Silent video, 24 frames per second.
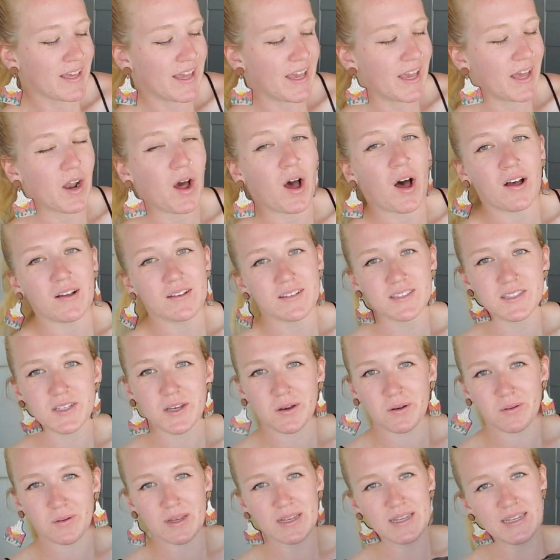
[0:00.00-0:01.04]
It
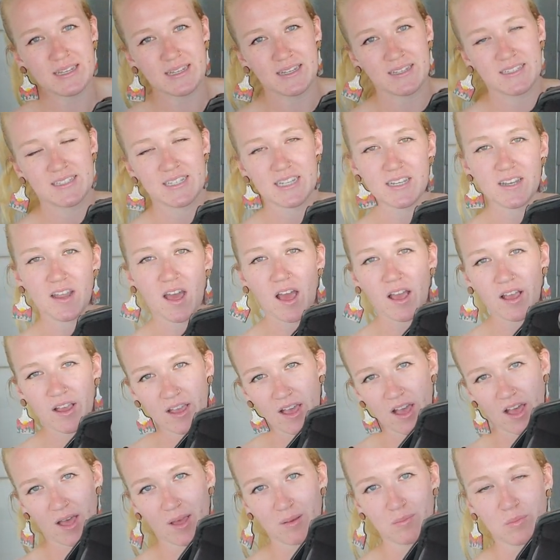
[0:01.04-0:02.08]
also did not
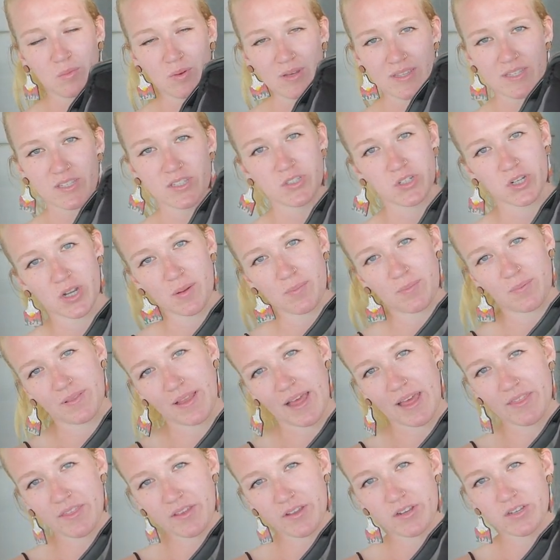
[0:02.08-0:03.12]
come with stirrup
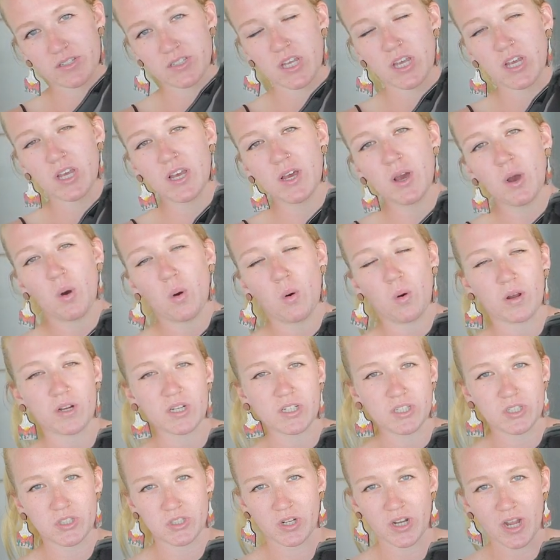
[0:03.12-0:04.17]
leathers or
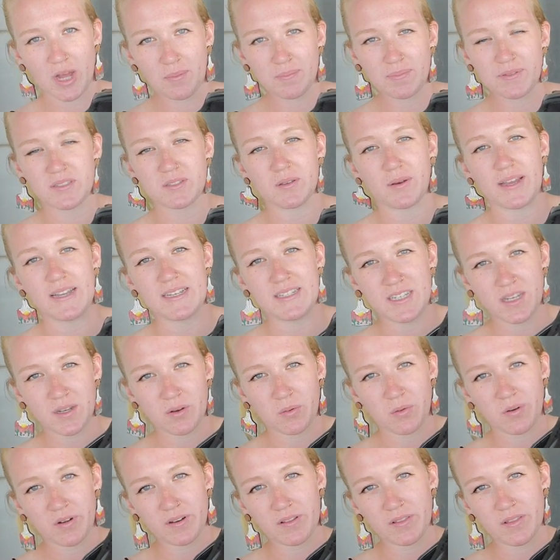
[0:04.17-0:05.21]
stirrups, so I did
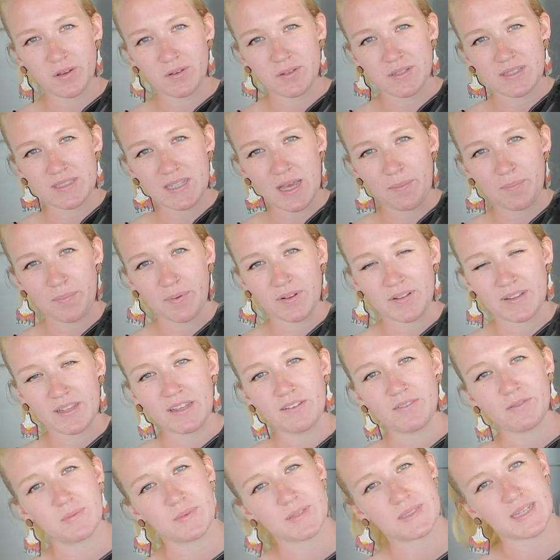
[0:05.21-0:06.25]
order those
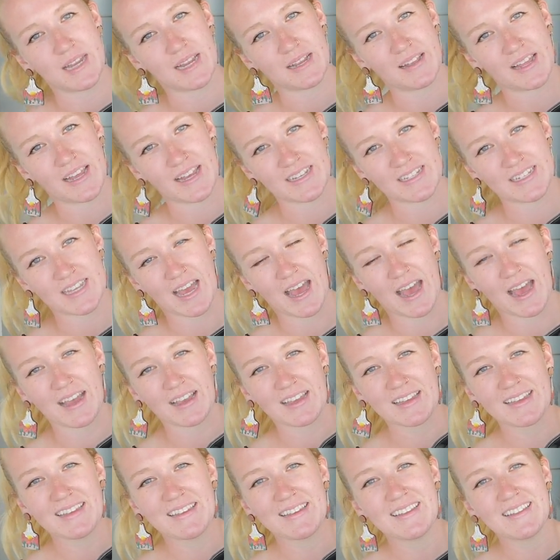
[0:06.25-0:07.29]
separately from State Line Tack.